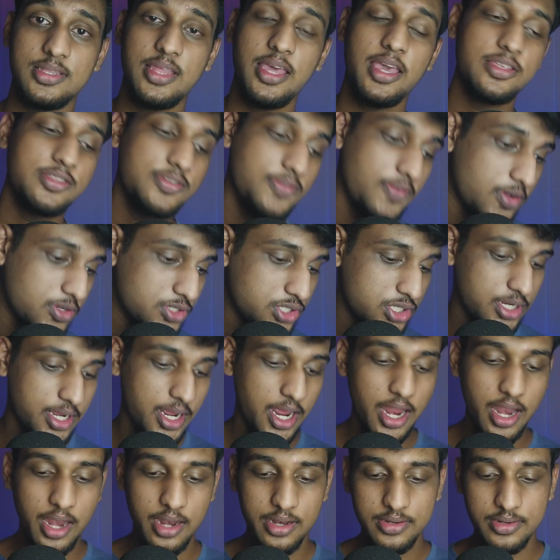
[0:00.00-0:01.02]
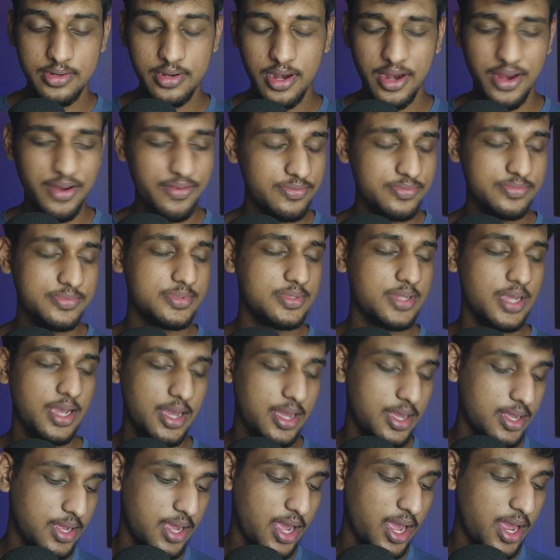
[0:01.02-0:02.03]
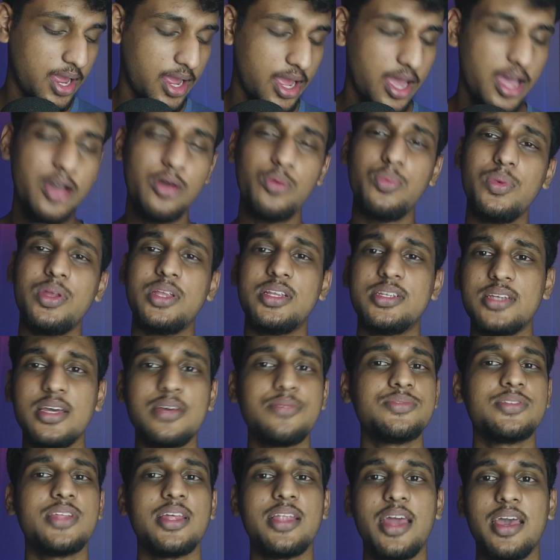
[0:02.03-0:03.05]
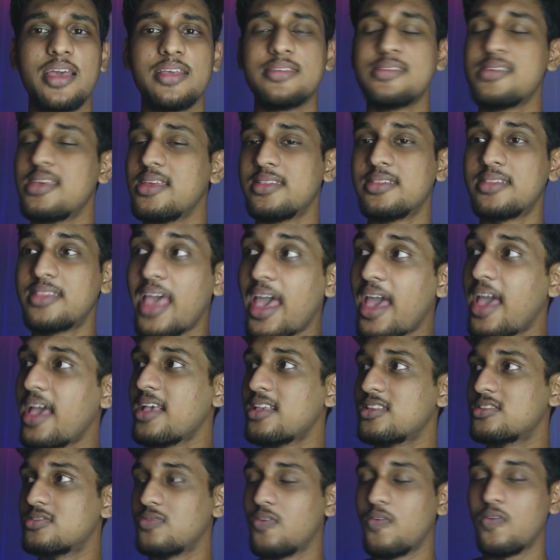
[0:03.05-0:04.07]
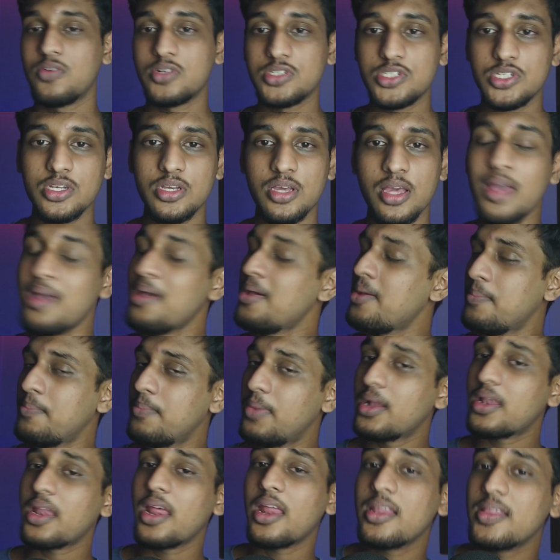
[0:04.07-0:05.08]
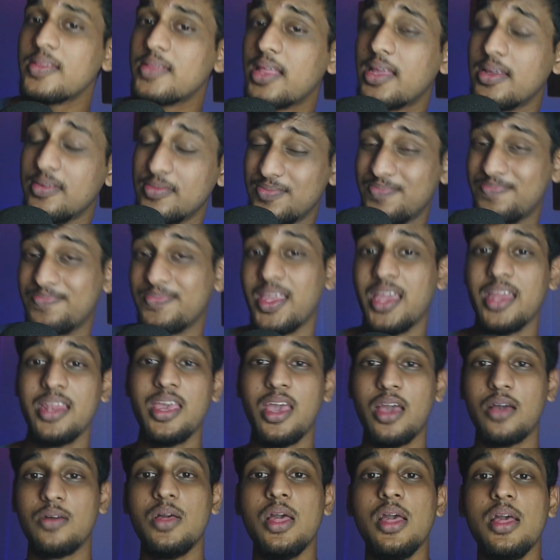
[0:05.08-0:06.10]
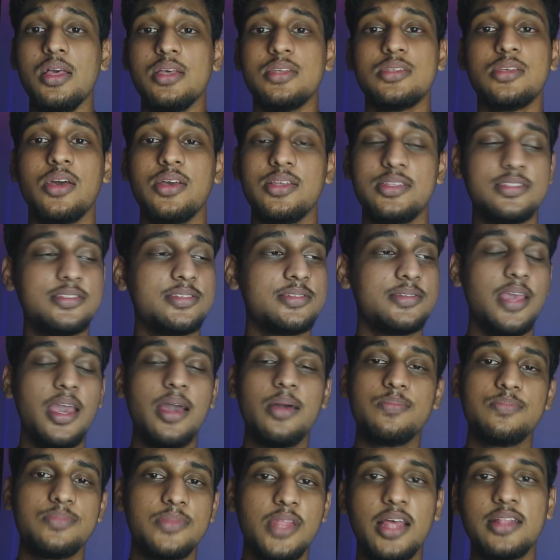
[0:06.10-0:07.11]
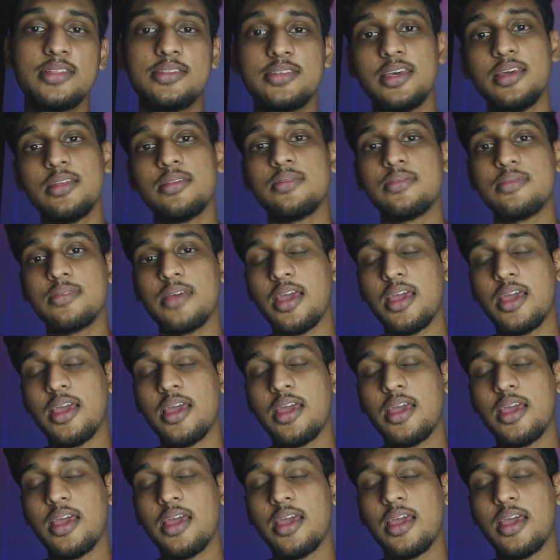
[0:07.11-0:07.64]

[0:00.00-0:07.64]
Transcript: Thanks for watching. And how many times that I say thanks for watching, but anyhow, so it's, yeah, that's it.